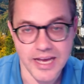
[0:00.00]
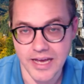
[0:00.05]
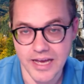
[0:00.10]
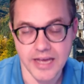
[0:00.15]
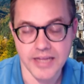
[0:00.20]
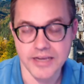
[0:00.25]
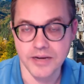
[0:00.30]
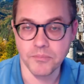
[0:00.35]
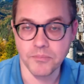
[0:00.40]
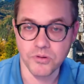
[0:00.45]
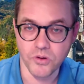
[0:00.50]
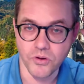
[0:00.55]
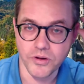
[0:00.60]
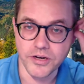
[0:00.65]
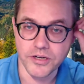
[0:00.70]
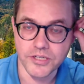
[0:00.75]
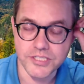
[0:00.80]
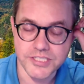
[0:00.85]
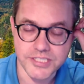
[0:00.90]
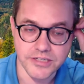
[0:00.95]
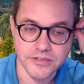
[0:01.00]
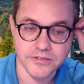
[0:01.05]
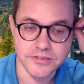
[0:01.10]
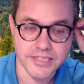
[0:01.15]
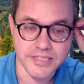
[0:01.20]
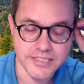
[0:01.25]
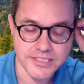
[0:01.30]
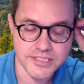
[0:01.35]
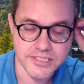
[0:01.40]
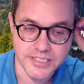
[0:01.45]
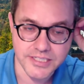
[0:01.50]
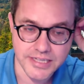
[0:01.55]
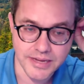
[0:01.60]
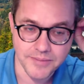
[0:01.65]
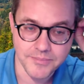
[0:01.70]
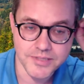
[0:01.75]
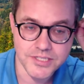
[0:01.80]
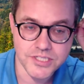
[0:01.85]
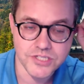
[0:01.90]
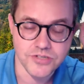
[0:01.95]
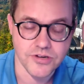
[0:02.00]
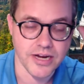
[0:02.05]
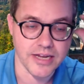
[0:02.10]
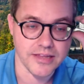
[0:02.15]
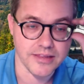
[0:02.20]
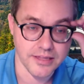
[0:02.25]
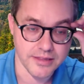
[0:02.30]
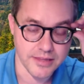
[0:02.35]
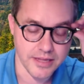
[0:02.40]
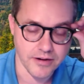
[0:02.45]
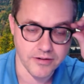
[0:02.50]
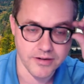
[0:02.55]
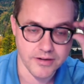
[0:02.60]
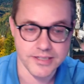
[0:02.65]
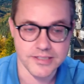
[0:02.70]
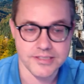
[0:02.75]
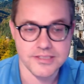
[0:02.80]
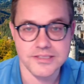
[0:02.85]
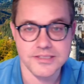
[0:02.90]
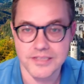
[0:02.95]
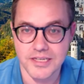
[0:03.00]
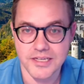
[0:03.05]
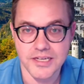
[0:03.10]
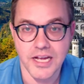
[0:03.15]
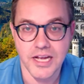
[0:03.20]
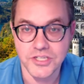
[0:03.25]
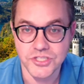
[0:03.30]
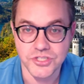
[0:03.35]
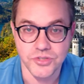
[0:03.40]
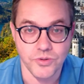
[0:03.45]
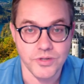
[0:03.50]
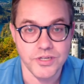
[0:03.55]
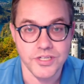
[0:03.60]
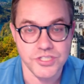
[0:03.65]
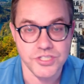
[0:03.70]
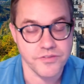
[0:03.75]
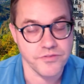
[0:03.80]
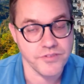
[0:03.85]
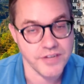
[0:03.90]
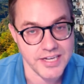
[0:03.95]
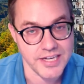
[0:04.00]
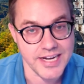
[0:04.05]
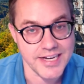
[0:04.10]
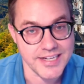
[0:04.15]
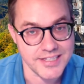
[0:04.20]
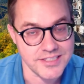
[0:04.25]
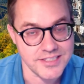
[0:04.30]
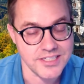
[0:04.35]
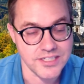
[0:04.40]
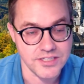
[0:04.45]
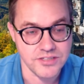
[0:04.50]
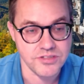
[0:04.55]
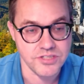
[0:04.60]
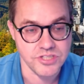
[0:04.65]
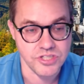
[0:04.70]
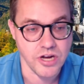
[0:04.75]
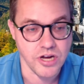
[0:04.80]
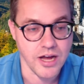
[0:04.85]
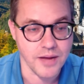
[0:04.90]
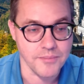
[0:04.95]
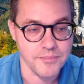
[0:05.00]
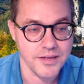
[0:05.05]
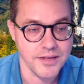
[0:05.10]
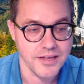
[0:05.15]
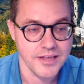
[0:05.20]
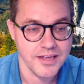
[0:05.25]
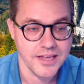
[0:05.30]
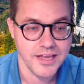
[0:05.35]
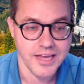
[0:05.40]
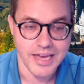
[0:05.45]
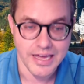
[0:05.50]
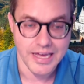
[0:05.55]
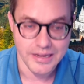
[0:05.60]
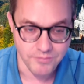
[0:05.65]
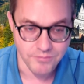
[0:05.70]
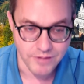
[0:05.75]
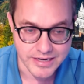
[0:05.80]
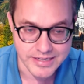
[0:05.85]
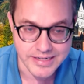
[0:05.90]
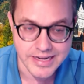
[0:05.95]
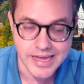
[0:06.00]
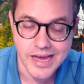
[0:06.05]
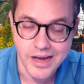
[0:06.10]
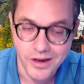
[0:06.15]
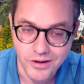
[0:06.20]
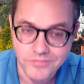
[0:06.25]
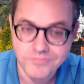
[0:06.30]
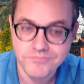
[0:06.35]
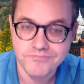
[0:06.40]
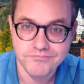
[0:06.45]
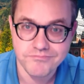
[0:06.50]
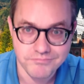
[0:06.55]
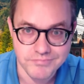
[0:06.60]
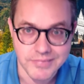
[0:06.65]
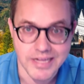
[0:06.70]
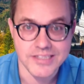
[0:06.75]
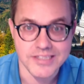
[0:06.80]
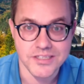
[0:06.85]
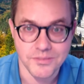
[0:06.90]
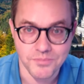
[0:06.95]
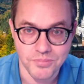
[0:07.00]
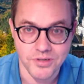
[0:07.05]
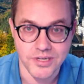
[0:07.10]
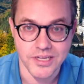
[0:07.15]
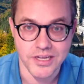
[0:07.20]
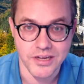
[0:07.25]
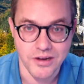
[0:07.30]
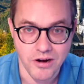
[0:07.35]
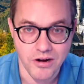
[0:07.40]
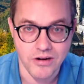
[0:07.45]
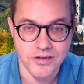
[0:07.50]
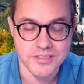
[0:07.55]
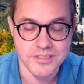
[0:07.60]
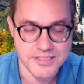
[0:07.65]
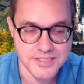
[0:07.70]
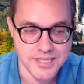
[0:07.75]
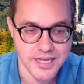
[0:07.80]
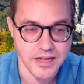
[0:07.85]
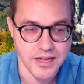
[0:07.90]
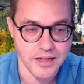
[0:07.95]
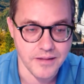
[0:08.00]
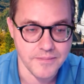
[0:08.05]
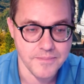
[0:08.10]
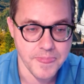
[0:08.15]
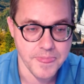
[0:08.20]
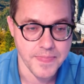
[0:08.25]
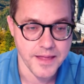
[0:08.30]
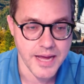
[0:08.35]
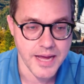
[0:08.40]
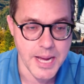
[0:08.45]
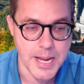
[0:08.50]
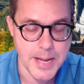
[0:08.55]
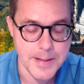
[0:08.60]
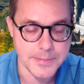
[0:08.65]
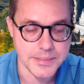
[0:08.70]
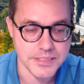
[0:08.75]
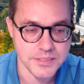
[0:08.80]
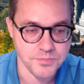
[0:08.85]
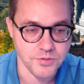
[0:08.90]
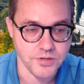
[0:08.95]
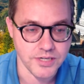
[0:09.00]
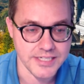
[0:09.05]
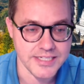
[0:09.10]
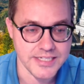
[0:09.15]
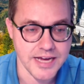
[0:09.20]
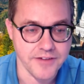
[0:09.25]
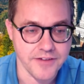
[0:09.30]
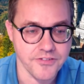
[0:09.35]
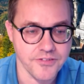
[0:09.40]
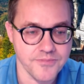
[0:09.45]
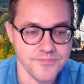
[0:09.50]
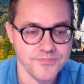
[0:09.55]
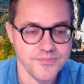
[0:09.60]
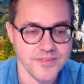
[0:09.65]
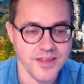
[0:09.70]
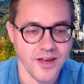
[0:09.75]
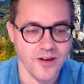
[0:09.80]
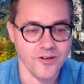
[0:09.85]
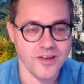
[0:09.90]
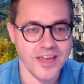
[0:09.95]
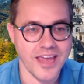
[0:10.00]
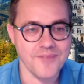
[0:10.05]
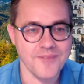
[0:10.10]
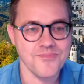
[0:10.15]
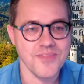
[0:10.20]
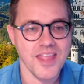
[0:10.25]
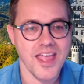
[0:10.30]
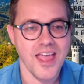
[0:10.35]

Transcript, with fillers: uh, an employer still needs to demonstrate that there is a shortage of Canadians to do the job. And right now, that's a pretty hard sell. Uh, it's pretty tough. Okay.